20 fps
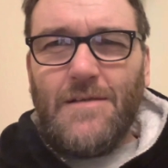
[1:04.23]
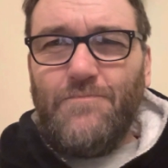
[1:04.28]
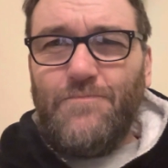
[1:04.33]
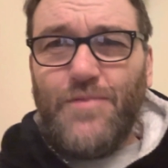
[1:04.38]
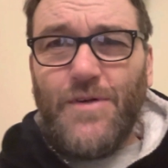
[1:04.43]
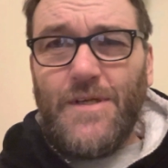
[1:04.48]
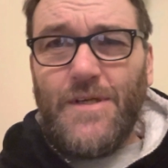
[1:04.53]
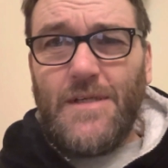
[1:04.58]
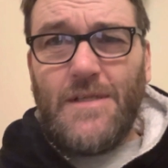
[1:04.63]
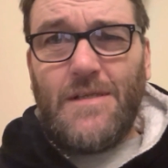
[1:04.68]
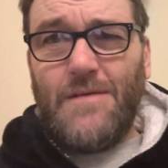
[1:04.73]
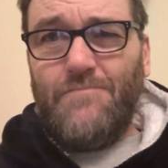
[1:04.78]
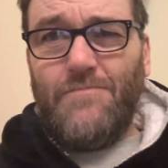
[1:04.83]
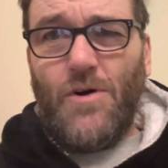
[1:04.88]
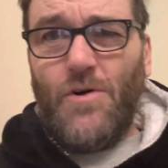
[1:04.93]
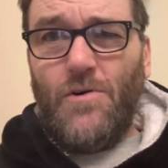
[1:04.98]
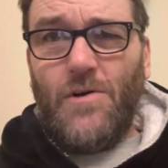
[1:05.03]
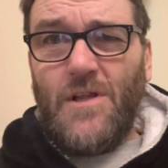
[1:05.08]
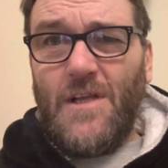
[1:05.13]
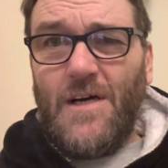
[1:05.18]
pretty
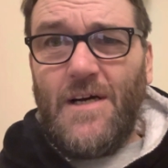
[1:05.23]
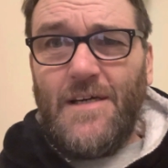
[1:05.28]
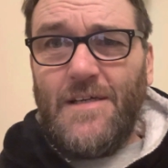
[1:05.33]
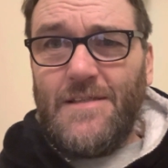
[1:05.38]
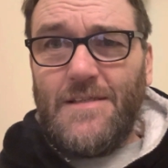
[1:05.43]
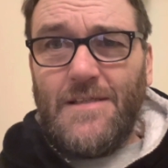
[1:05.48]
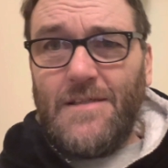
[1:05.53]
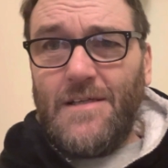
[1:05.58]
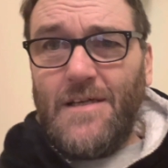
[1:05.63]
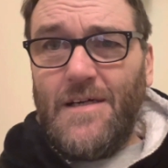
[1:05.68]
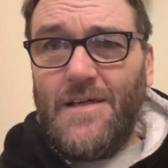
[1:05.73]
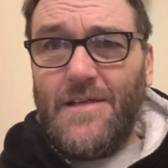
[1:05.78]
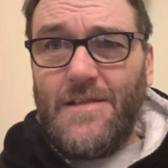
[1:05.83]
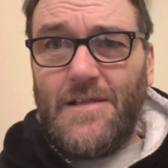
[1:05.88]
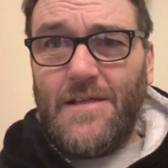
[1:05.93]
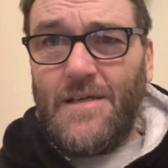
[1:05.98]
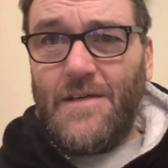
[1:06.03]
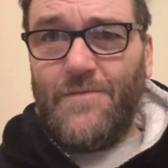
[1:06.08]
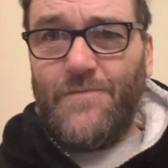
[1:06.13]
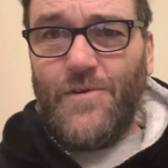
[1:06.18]
demoralizing, I
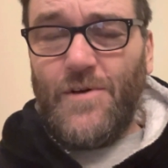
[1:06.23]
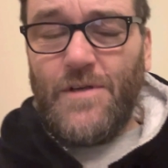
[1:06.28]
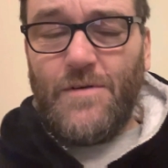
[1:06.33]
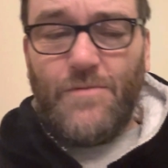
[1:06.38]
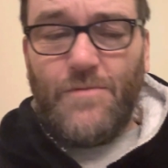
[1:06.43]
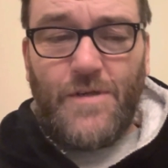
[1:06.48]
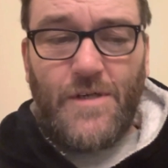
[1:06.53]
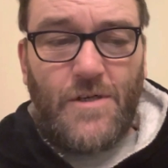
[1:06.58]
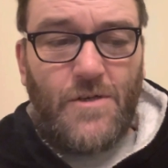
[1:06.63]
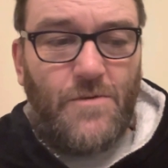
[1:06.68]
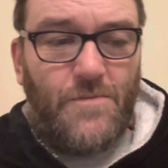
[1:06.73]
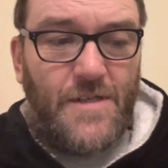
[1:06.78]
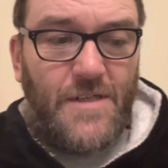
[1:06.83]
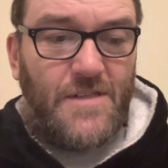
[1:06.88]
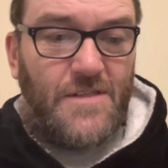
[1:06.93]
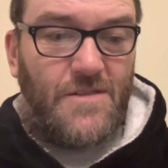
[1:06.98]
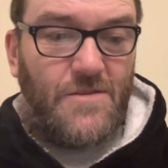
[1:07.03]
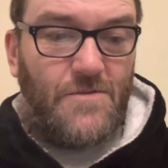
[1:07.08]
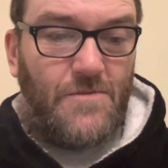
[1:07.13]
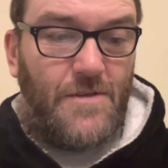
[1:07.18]
think, for anybody coming
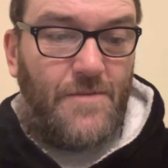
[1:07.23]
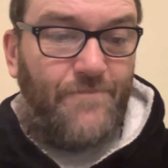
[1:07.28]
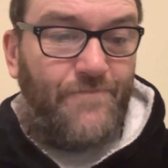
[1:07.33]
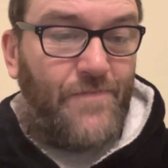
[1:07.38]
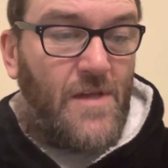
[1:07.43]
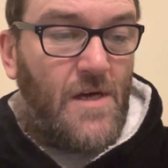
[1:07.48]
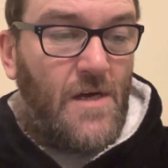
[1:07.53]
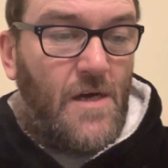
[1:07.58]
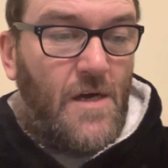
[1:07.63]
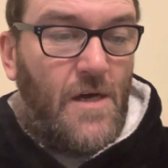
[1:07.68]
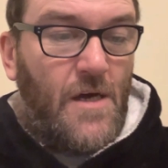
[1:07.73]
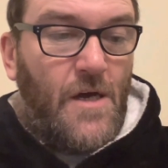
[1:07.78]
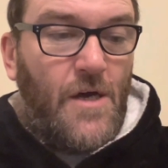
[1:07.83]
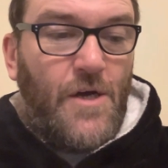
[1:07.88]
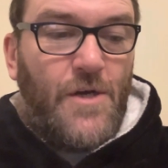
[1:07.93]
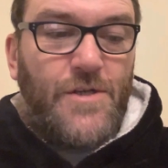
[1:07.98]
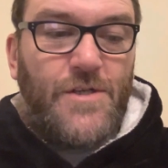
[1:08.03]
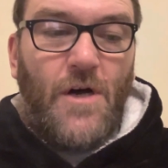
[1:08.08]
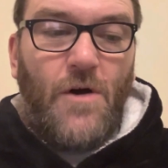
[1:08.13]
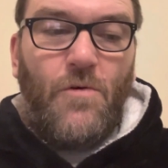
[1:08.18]
into it.
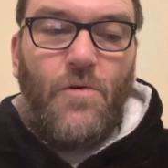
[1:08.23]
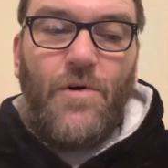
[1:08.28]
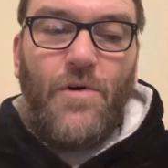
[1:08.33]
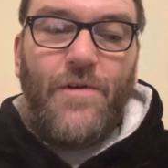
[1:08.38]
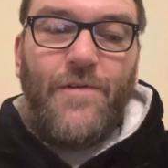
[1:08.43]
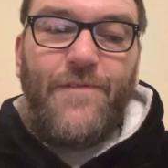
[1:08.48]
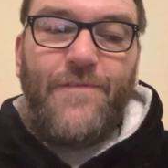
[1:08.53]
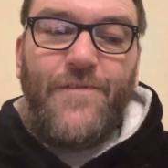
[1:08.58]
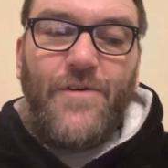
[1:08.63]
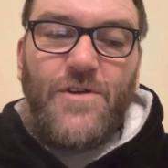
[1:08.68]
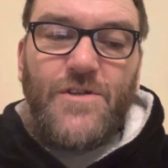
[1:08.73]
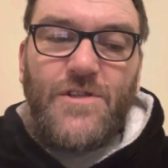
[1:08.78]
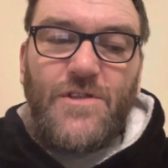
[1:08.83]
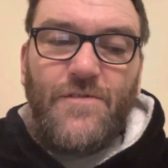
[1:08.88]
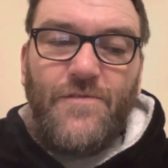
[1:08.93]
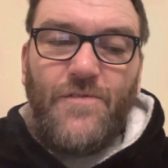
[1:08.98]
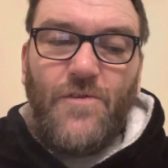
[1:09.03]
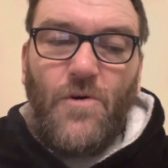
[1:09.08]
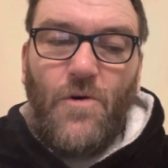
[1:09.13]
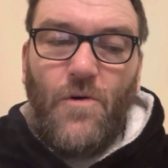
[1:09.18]
So first
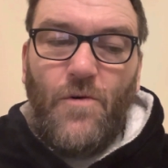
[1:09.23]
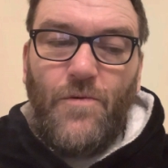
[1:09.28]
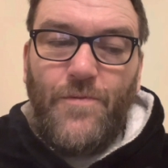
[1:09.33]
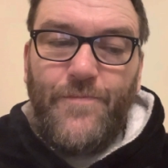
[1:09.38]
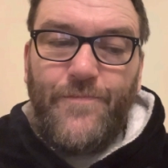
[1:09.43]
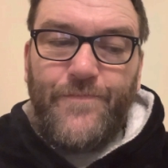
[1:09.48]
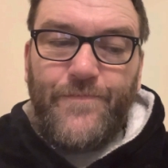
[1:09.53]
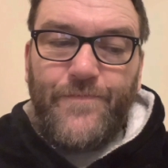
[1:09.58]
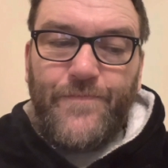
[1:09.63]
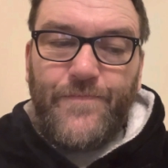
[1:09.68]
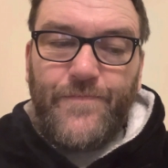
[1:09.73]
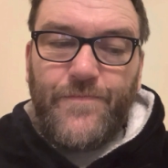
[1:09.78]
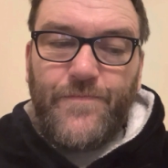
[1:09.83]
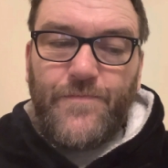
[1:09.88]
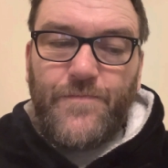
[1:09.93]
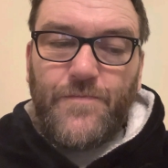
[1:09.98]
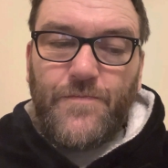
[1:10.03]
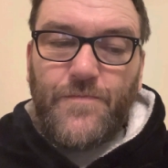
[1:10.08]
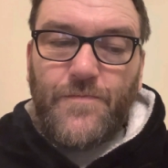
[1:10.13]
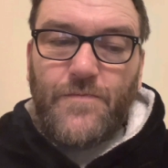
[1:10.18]
of all,
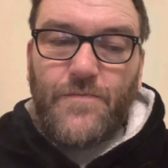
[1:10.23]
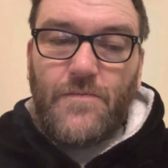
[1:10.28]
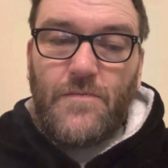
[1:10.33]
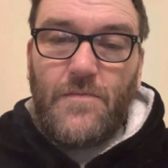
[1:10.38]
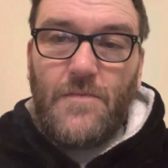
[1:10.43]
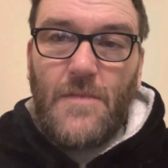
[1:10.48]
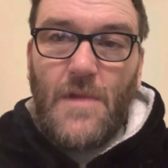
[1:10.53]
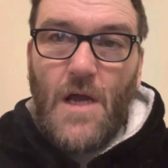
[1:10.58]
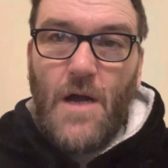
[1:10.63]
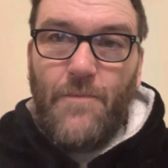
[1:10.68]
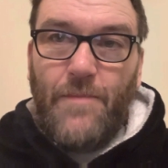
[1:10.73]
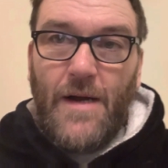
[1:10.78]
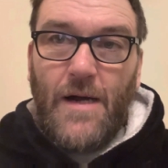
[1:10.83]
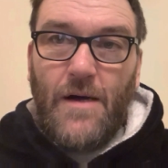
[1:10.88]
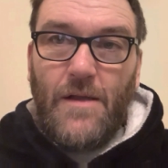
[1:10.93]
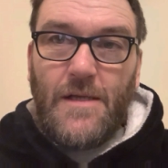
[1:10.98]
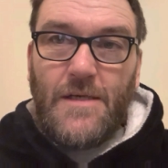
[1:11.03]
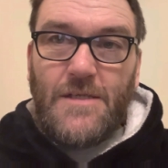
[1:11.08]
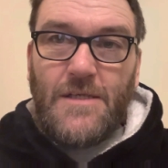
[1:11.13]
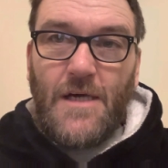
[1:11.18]

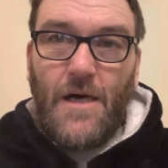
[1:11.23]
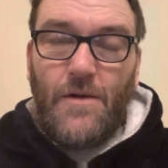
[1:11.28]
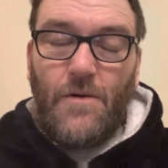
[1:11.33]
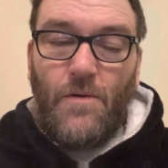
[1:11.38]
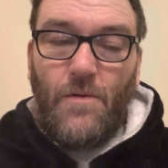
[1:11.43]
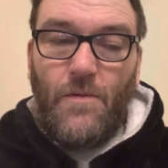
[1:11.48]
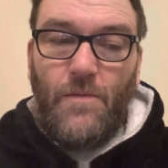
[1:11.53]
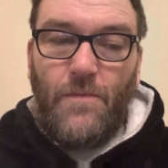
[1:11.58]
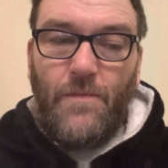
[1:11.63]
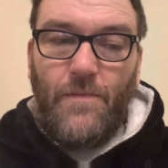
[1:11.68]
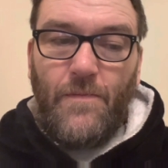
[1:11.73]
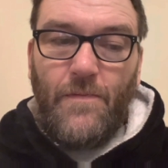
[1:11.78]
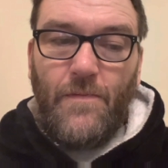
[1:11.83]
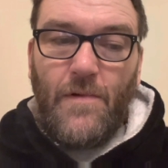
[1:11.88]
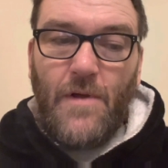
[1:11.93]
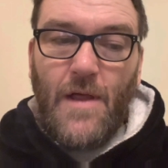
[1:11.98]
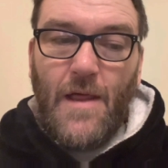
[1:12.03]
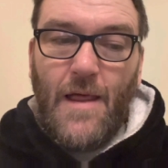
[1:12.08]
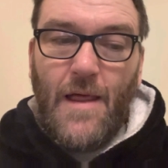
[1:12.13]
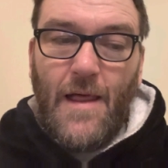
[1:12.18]
about the channel.
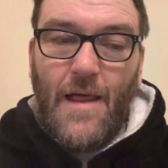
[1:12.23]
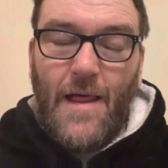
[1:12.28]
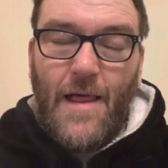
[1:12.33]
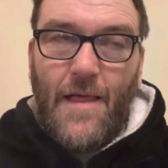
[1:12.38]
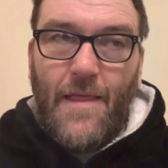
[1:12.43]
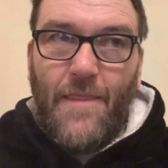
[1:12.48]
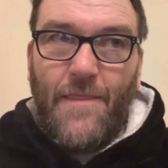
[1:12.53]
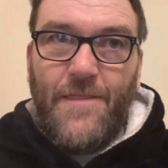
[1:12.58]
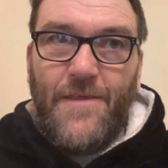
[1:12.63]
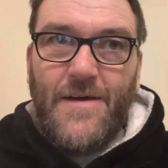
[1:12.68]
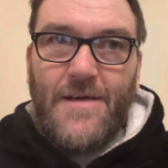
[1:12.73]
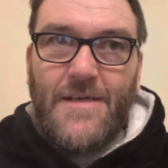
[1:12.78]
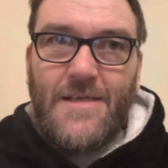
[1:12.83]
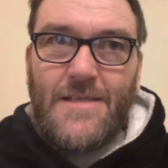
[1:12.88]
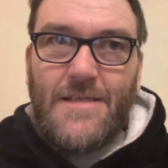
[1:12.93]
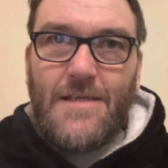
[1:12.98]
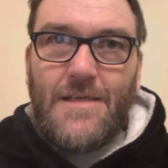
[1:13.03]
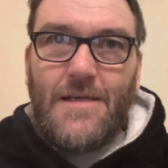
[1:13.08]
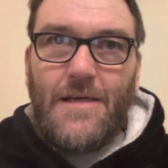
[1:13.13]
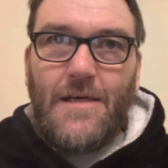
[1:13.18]

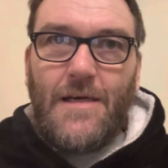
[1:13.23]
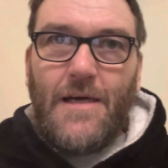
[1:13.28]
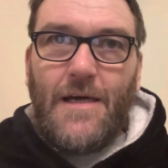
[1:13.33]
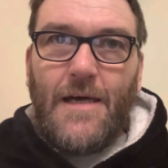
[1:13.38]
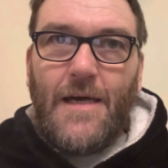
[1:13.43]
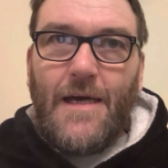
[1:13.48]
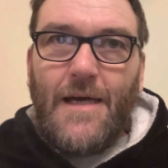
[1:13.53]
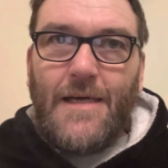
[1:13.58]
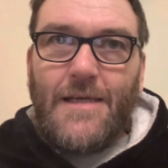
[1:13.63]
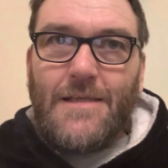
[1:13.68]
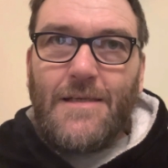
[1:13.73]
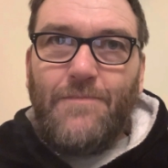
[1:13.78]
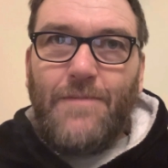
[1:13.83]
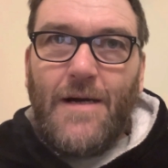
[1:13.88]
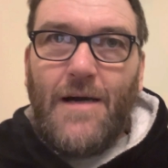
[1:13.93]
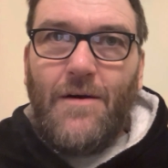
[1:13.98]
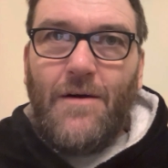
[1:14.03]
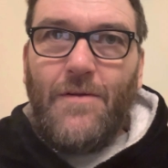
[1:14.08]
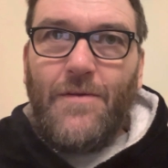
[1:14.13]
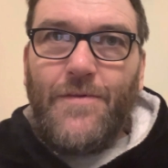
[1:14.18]
This is
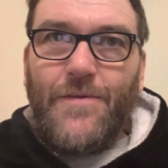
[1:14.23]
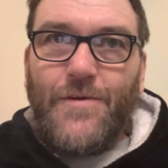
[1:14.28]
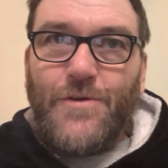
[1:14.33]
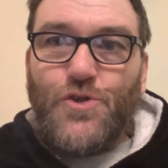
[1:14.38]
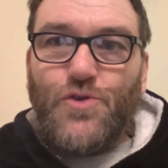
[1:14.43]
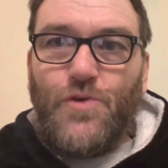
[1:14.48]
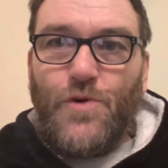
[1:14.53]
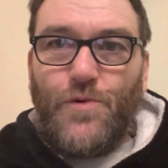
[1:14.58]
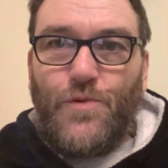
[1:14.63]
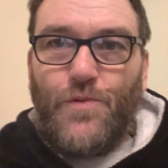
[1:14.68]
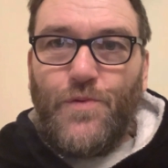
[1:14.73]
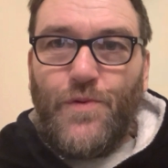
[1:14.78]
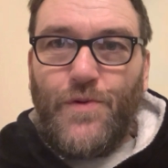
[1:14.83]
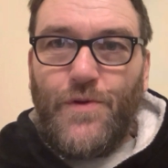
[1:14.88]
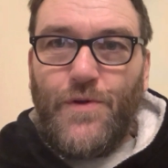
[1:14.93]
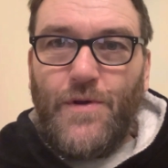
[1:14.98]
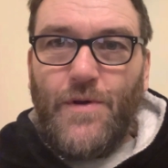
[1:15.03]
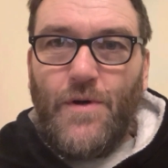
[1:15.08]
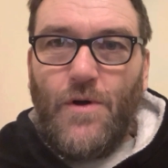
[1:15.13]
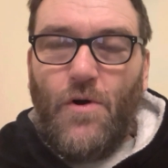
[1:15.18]
about the truth.
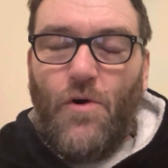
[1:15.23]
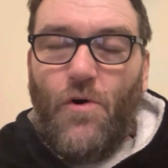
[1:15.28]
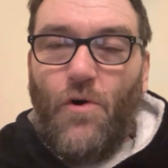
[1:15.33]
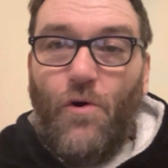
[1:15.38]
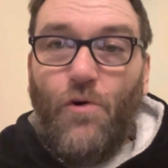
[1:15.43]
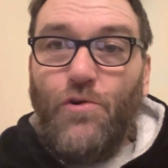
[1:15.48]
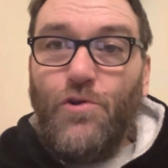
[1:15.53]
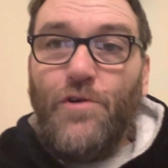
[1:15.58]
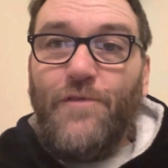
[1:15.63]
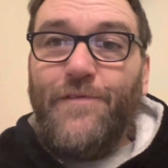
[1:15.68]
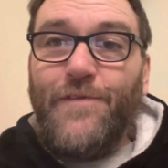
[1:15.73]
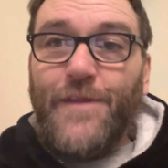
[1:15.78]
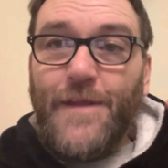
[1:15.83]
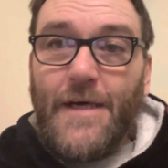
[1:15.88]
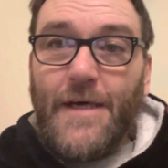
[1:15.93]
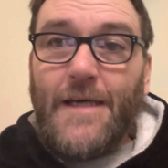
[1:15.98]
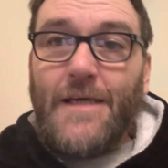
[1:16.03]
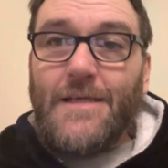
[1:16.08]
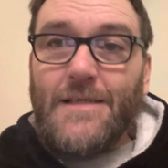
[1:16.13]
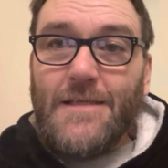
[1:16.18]
All of
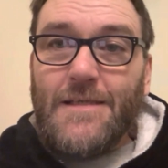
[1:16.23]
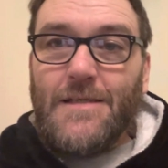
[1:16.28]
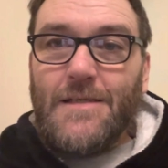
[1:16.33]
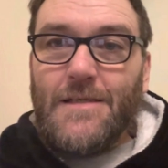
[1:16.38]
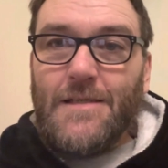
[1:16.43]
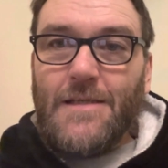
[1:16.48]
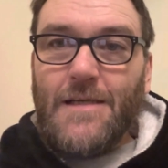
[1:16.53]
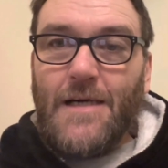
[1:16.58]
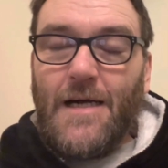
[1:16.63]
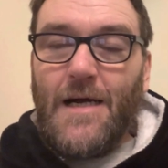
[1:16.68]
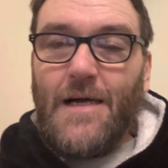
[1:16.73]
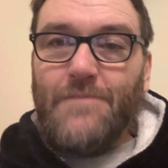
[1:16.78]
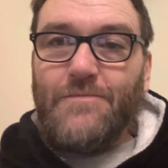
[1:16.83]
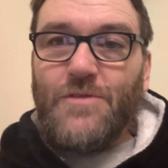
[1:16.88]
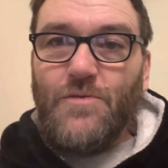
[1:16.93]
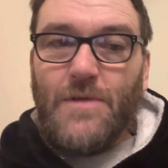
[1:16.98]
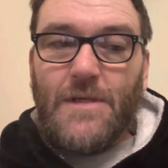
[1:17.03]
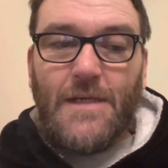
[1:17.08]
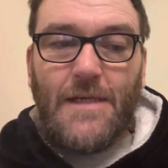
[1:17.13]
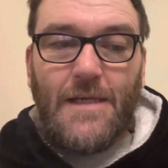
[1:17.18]
this that I'm
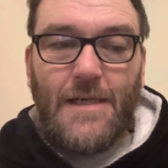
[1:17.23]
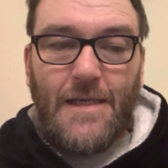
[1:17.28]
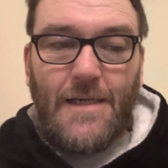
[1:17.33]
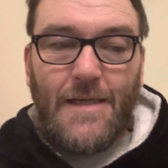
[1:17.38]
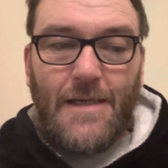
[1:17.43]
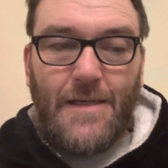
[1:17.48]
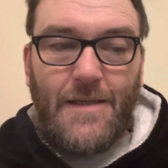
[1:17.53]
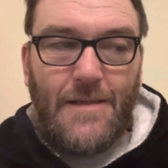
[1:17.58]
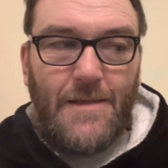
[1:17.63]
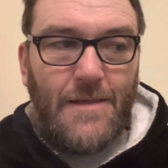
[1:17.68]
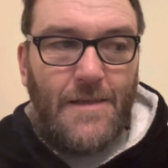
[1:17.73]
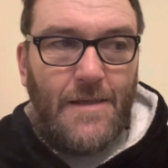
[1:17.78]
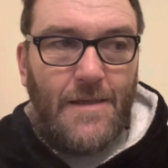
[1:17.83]
doing here